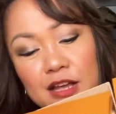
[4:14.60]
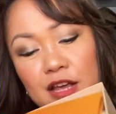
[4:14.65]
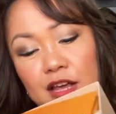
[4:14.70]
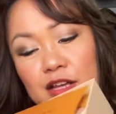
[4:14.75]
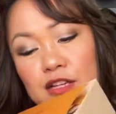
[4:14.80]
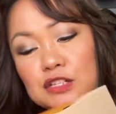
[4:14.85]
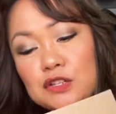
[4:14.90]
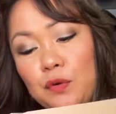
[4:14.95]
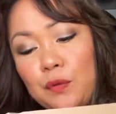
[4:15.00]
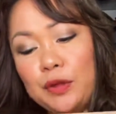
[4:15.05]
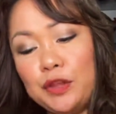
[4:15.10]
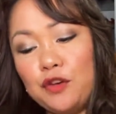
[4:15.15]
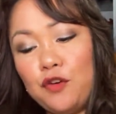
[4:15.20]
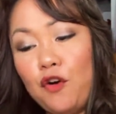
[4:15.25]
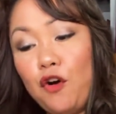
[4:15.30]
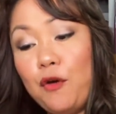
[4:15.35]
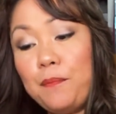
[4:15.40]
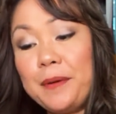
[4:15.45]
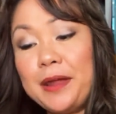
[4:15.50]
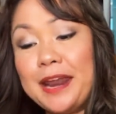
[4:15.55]
So when you
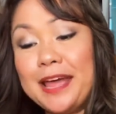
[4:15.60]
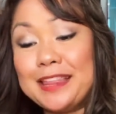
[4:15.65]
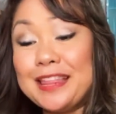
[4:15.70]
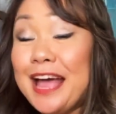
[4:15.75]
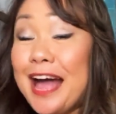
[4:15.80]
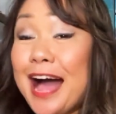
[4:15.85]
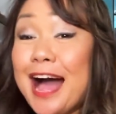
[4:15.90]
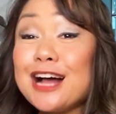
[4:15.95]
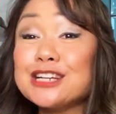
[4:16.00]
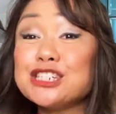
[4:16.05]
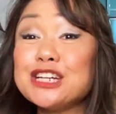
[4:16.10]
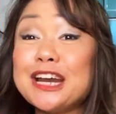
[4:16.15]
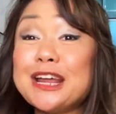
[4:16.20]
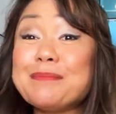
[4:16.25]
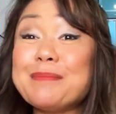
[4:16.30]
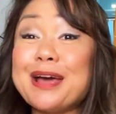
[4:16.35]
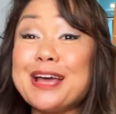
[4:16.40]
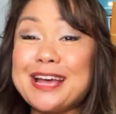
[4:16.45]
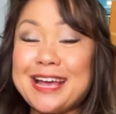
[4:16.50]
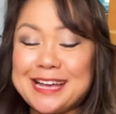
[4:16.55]
open it, actually
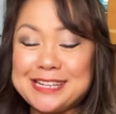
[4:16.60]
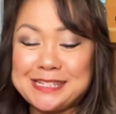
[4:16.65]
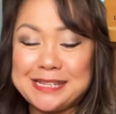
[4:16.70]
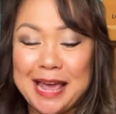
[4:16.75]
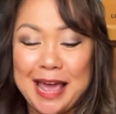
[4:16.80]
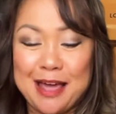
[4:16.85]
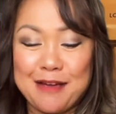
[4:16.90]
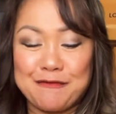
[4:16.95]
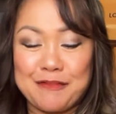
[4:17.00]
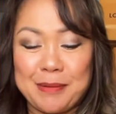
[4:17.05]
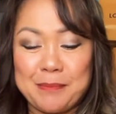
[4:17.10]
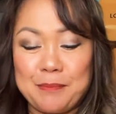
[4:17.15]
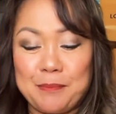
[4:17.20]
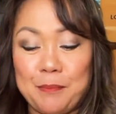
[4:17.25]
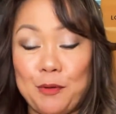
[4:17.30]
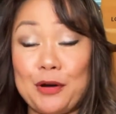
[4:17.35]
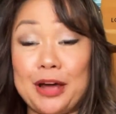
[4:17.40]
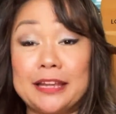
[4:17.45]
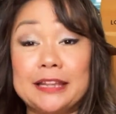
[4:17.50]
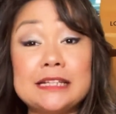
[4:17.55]
my SA from
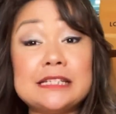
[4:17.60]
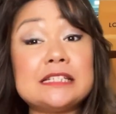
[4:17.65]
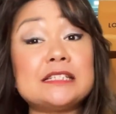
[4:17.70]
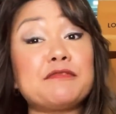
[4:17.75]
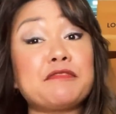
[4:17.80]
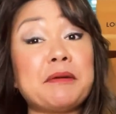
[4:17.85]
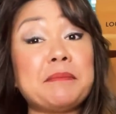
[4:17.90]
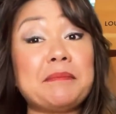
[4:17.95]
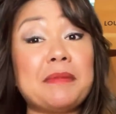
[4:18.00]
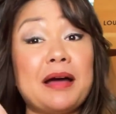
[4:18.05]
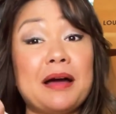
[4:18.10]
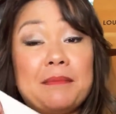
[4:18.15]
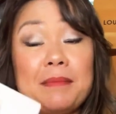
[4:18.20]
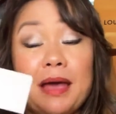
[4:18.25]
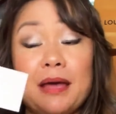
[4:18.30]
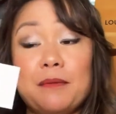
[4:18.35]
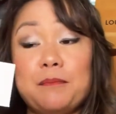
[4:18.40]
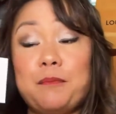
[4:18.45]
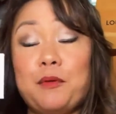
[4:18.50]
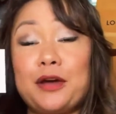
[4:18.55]
Phuket, this is from
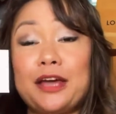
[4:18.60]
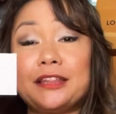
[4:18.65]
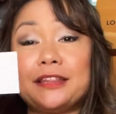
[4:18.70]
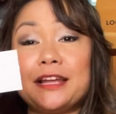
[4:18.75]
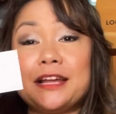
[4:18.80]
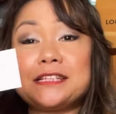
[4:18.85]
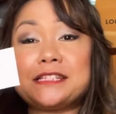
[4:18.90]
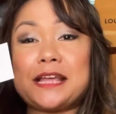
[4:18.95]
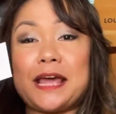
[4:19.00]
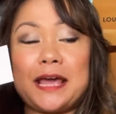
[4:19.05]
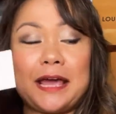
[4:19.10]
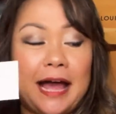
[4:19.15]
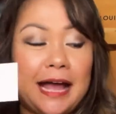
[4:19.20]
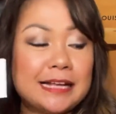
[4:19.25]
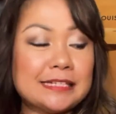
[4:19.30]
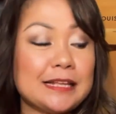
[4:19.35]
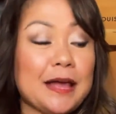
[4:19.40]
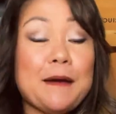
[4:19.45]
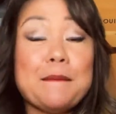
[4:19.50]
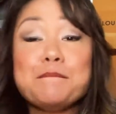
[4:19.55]
my Phuket SA,
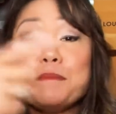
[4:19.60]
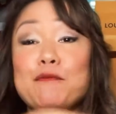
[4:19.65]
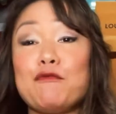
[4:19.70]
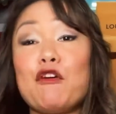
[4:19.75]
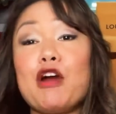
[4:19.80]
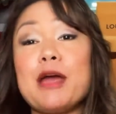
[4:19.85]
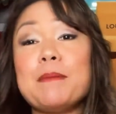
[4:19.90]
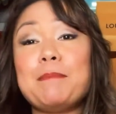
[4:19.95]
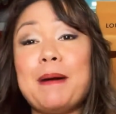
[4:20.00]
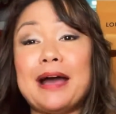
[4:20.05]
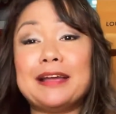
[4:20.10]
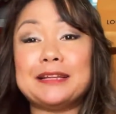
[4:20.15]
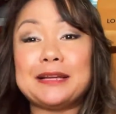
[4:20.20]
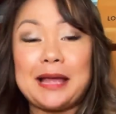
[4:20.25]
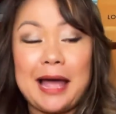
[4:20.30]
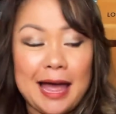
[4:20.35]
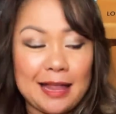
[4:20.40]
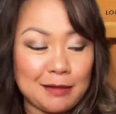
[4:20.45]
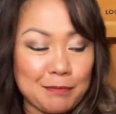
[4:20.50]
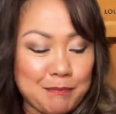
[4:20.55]
guys. Before I buy the
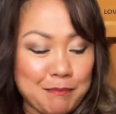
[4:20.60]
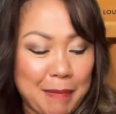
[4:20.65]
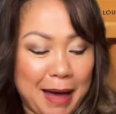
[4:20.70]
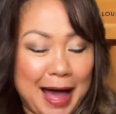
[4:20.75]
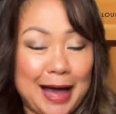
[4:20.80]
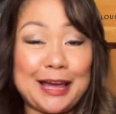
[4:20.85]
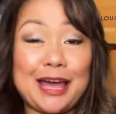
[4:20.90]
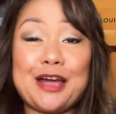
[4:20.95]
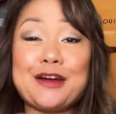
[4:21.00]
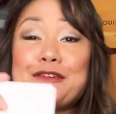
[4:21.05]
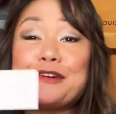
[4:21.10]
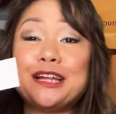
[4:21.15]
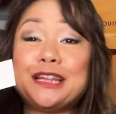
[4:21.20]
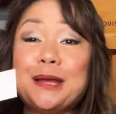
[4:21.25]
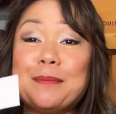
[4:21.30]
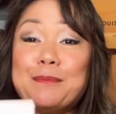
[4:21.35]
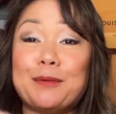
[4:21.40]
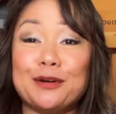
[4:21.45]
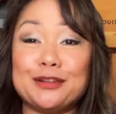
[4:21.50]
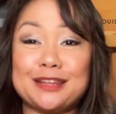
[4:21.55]
handbag, I already
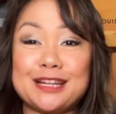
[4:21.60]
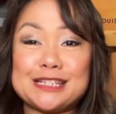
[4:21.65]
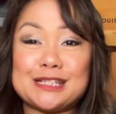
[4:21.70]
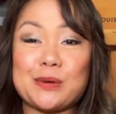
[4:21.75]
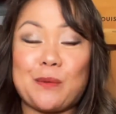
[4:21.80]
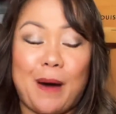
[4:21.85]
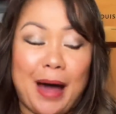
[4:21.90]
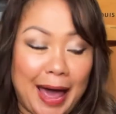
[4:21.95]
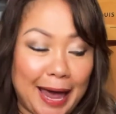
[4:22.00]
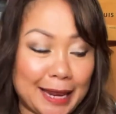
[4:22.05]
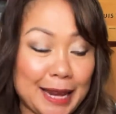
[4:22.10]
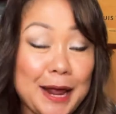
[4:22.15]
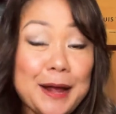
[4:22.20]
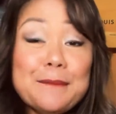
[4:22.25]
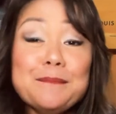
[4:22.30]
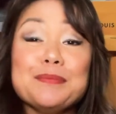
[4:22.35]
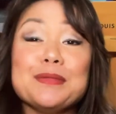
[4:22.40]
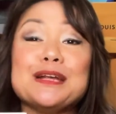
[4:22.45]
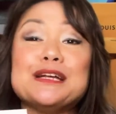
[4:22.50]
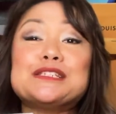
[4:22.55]
bought this one.
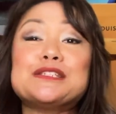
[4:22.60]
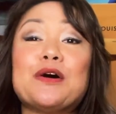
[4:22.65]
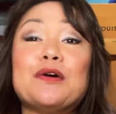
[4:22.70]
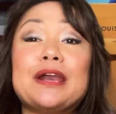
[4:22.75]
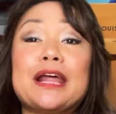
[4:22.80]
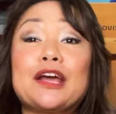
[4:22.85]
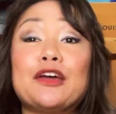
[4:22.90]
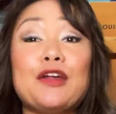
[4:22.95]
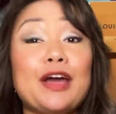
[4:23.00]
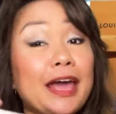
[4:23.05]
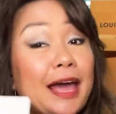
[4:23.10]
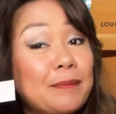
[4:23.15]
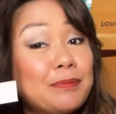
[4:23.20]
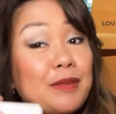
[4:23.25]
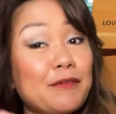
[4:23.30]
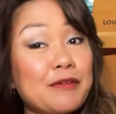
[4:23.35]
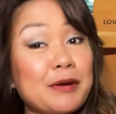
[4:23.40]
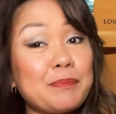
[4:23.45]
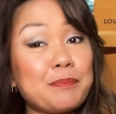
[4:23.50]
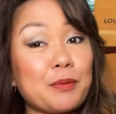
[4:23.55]
So I have
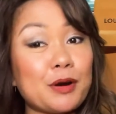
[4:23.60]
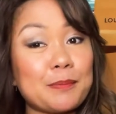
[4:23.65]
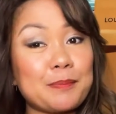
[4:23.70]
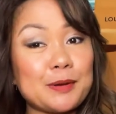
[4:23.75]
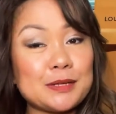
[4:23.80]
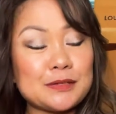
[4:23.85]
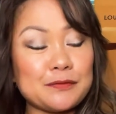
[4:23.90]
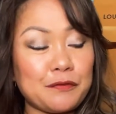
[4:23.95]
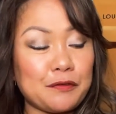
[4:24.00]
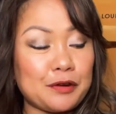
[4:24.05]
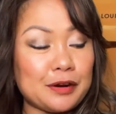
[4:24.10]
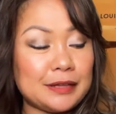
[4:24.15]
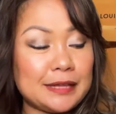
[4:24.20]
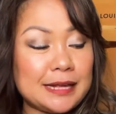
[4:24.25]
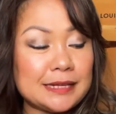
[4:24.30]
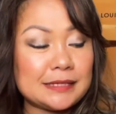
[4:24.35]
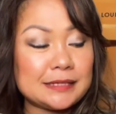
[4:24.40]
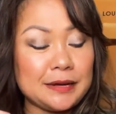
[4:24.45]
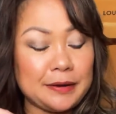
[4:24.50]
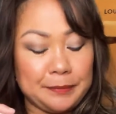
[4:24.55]
different purpose for
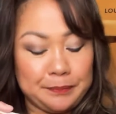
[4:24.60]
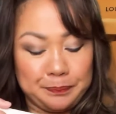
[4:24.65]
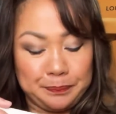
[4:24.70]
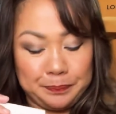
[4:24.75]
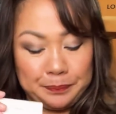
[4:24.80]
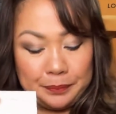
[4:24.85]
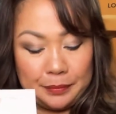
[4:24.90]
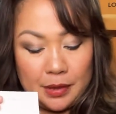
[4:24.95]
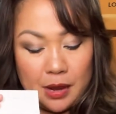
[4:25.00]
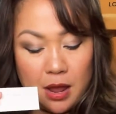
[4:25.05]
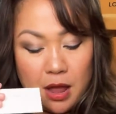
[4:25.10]
this thing,